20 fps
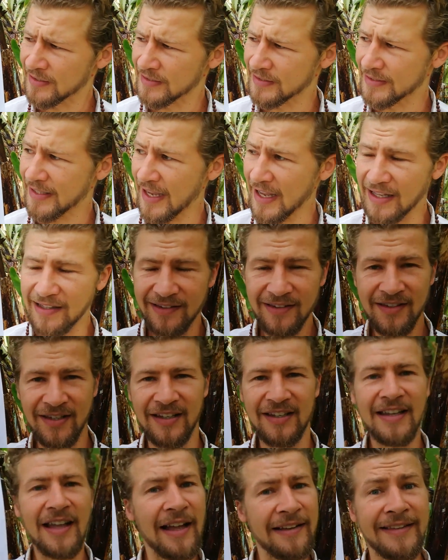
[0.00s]
That,
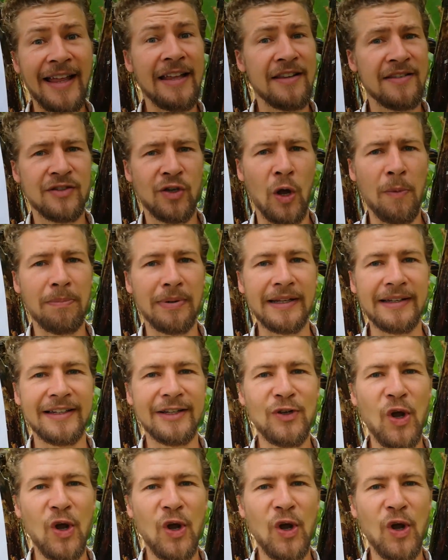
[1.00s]
and that's completely